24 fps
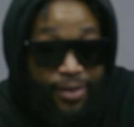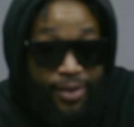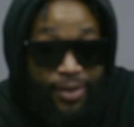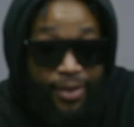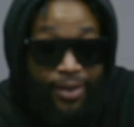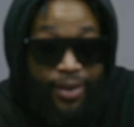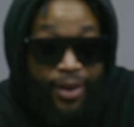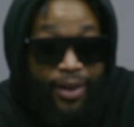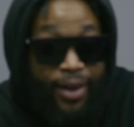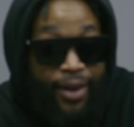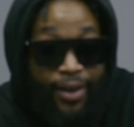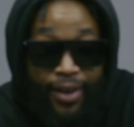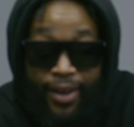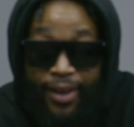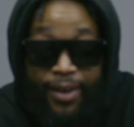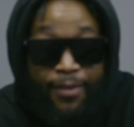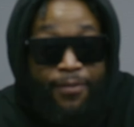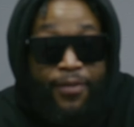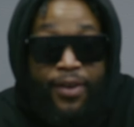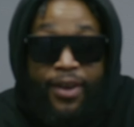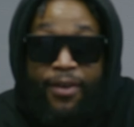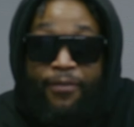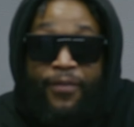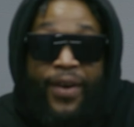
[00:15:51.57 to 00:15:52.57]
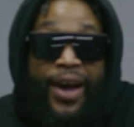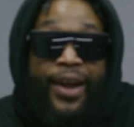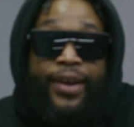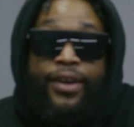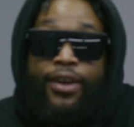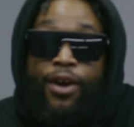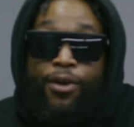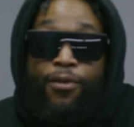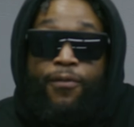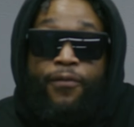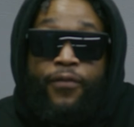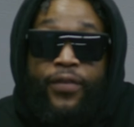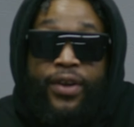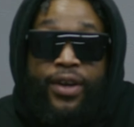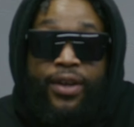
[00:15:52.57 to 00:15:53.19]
even if I don't feel it,